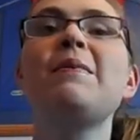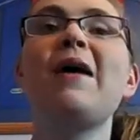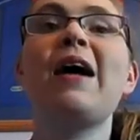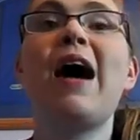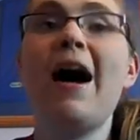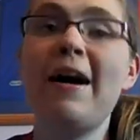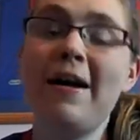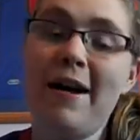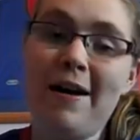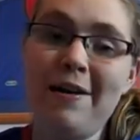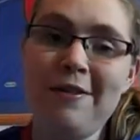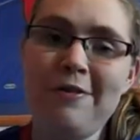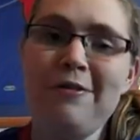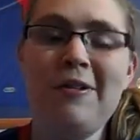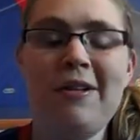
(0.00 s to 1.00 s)
Mackay
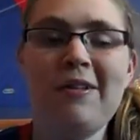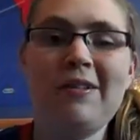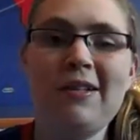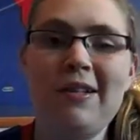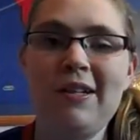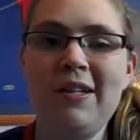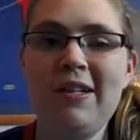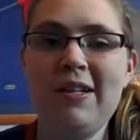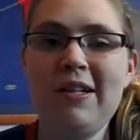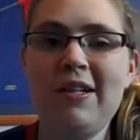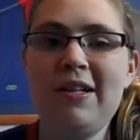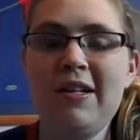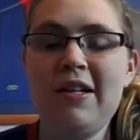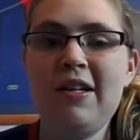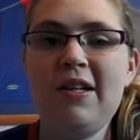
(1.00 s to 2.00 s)
hat trick.
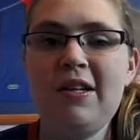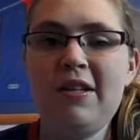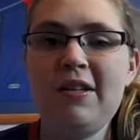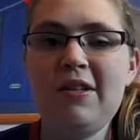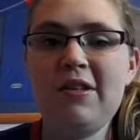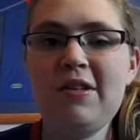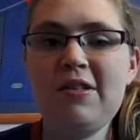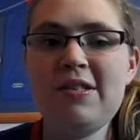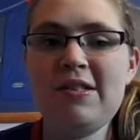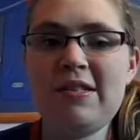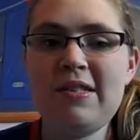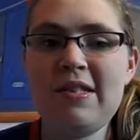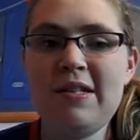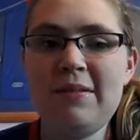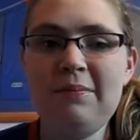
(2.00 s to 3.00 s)
Good
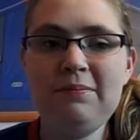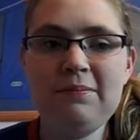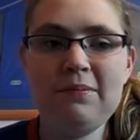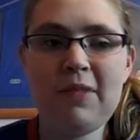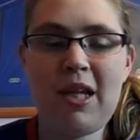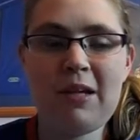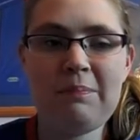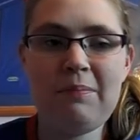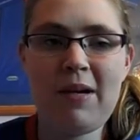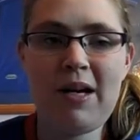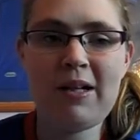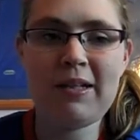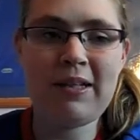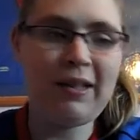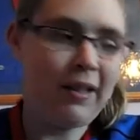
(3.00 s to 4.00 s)
to see him
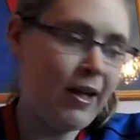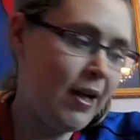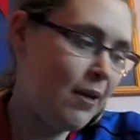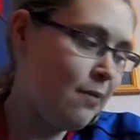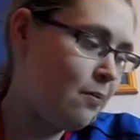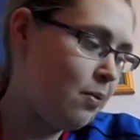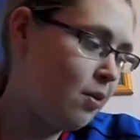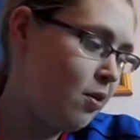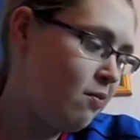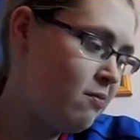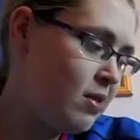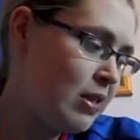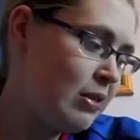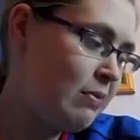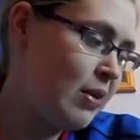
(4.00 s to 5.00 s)
back again, but
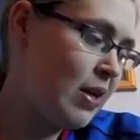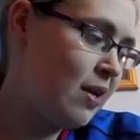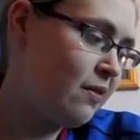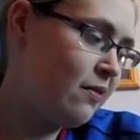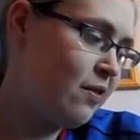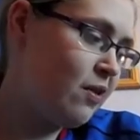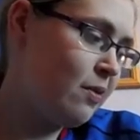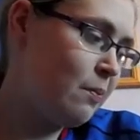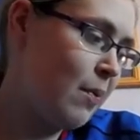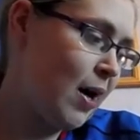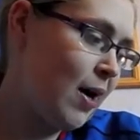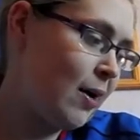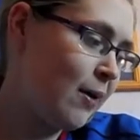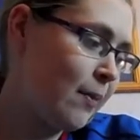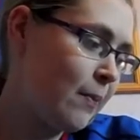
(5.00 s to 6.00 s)
obviously we had Foran
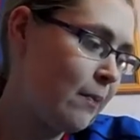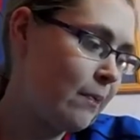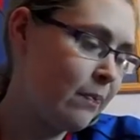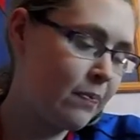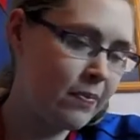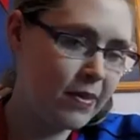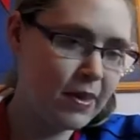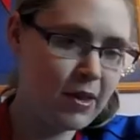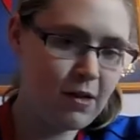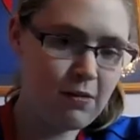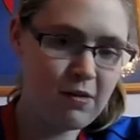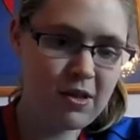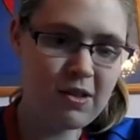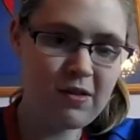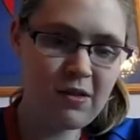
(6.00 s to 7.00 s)
back,
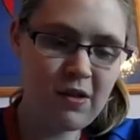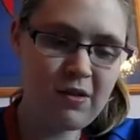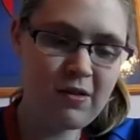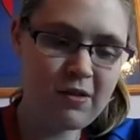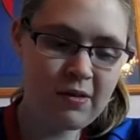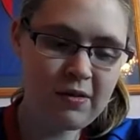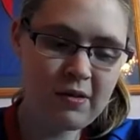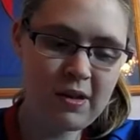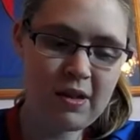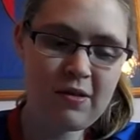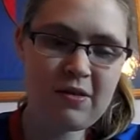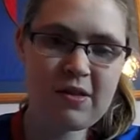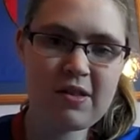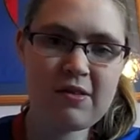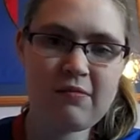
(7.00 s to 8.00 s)
which is good.
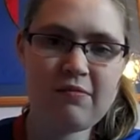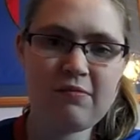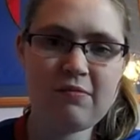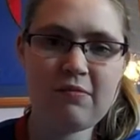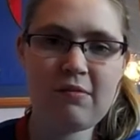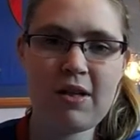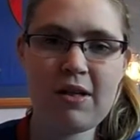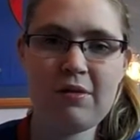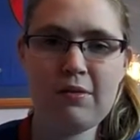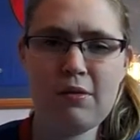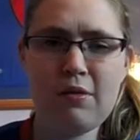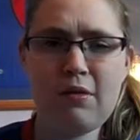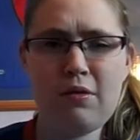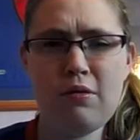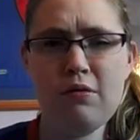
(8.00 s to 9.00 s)
He looks quite
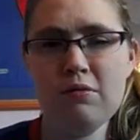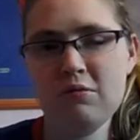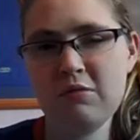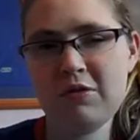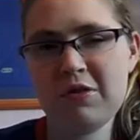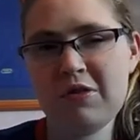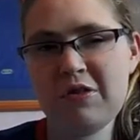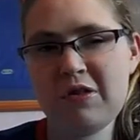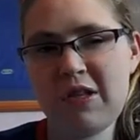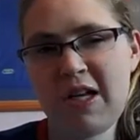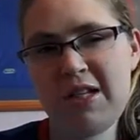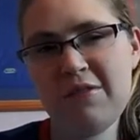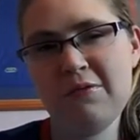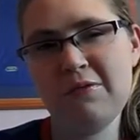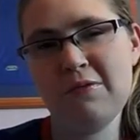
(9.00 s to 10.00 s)
old.
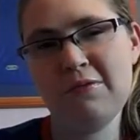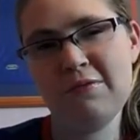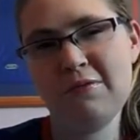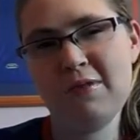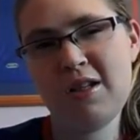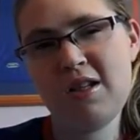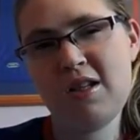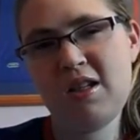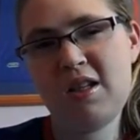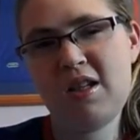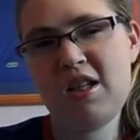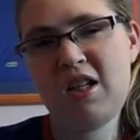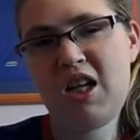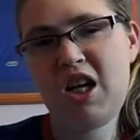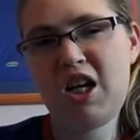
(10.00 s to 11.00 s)
I don't know.
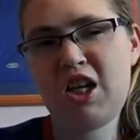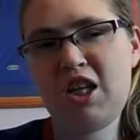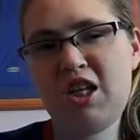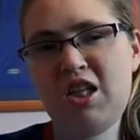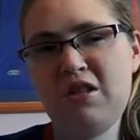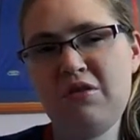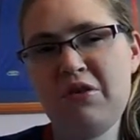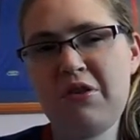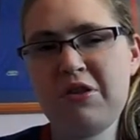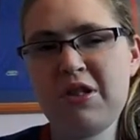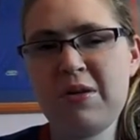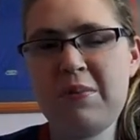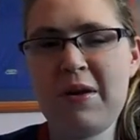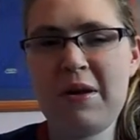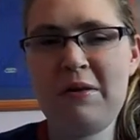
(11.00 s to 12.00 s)
He
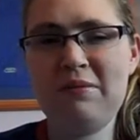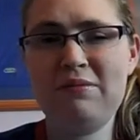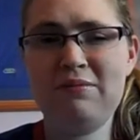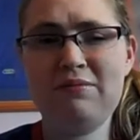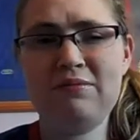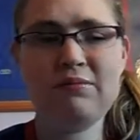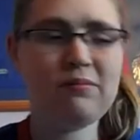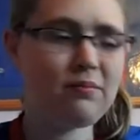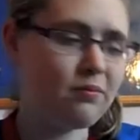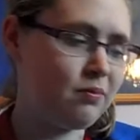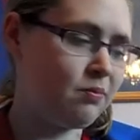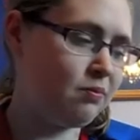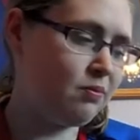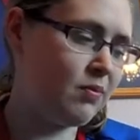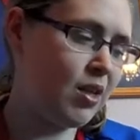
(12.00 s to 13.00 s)
looked about,
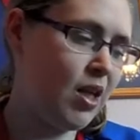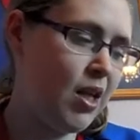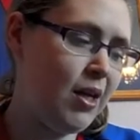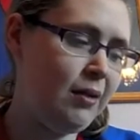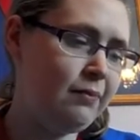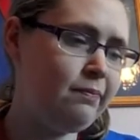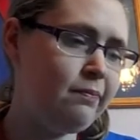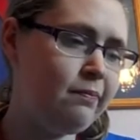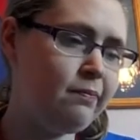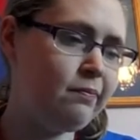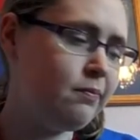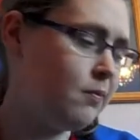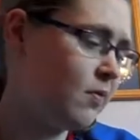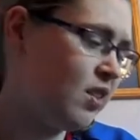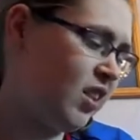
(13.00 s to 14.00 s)

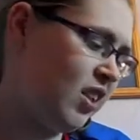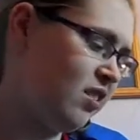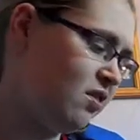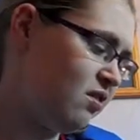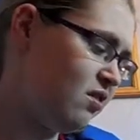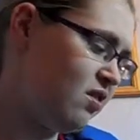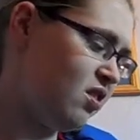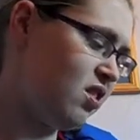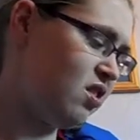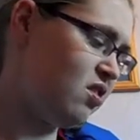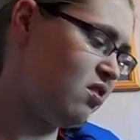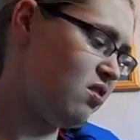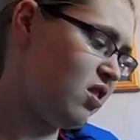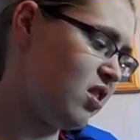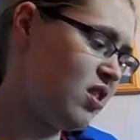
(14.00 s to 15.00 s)

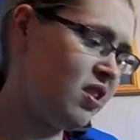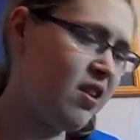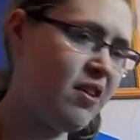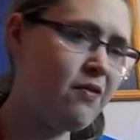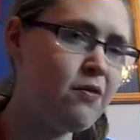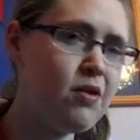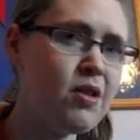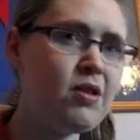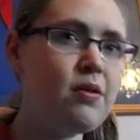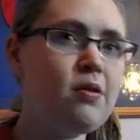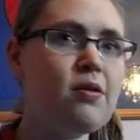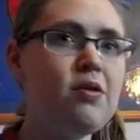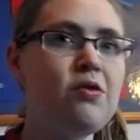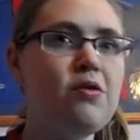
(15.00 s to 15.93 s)
somebody